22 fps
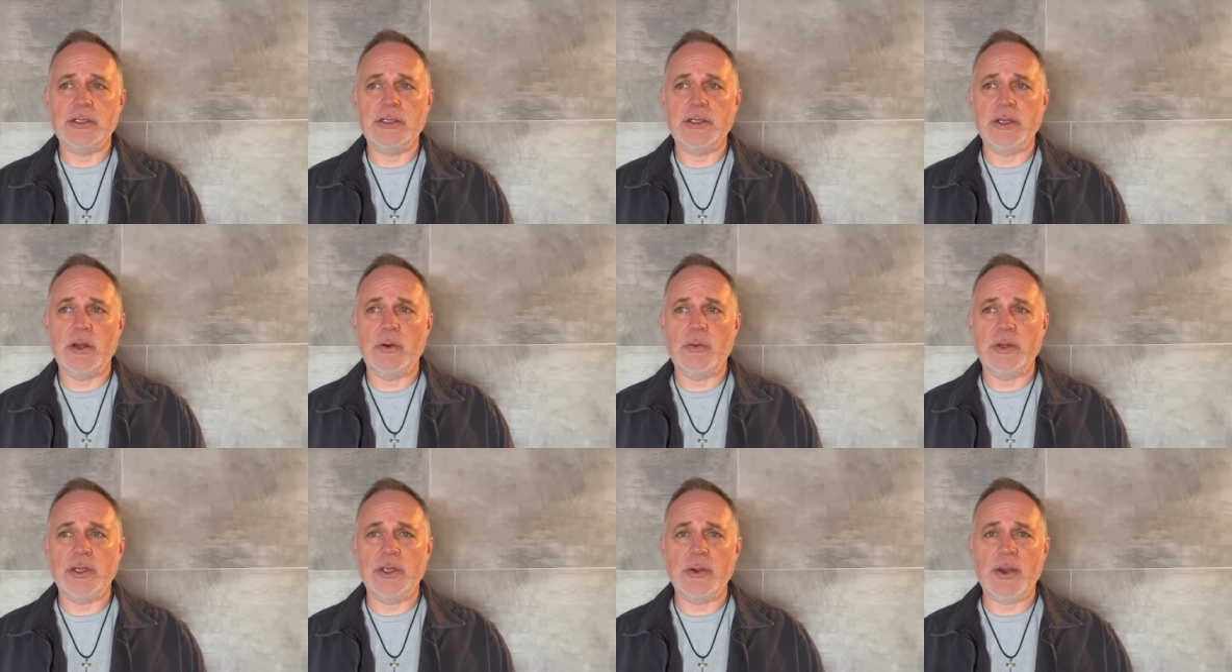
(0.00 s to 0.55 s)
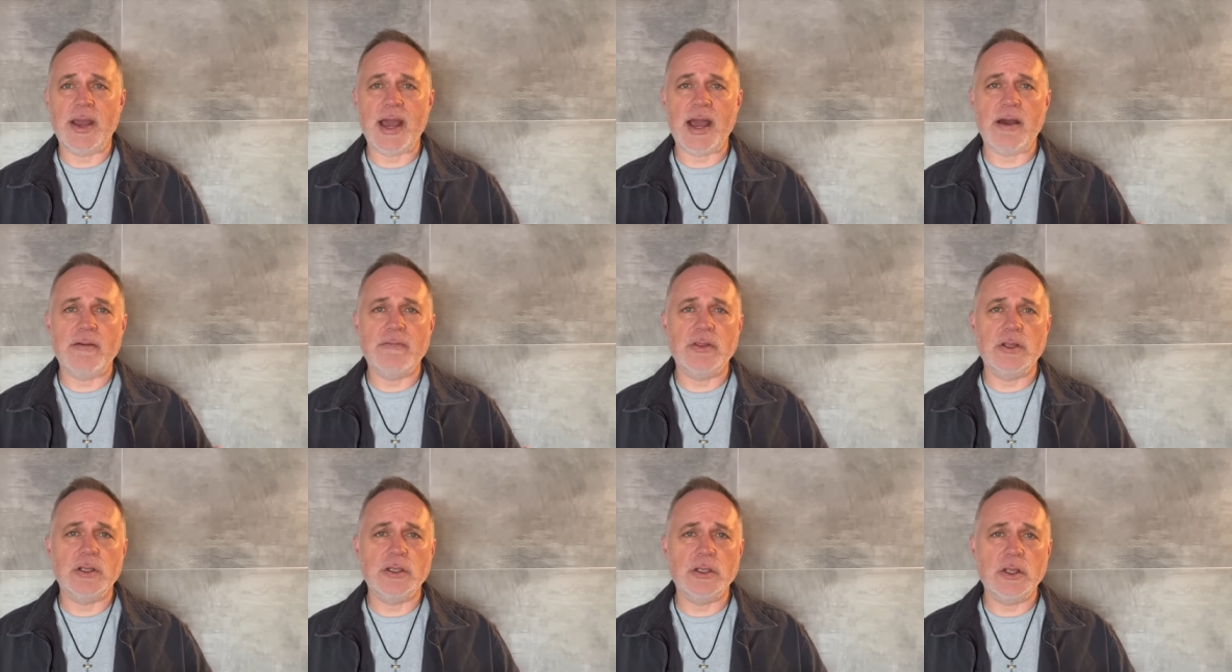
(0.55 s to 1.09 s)
you know, when you
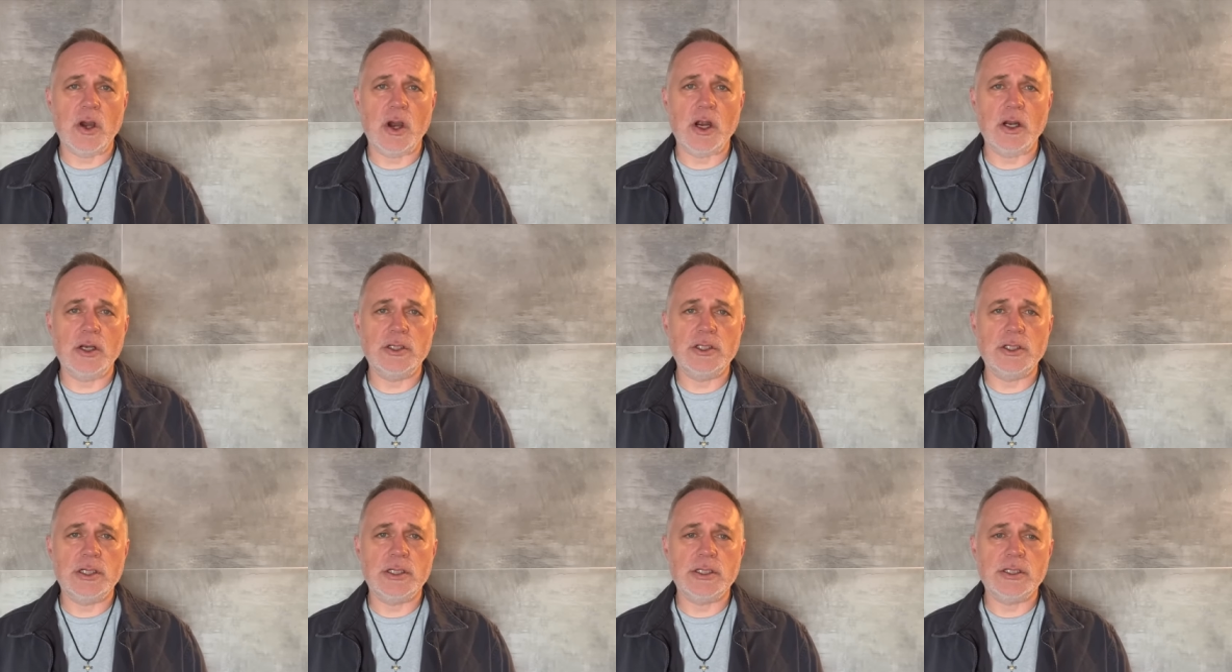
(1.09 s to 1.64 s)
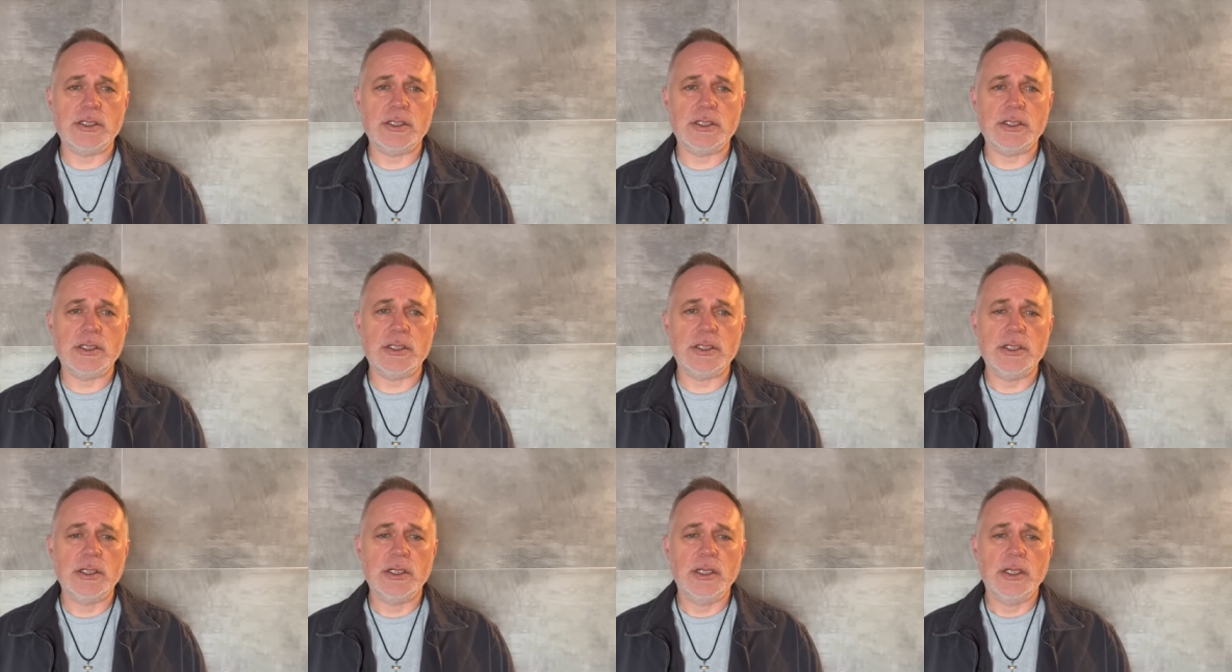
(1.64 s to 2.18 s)
have the largest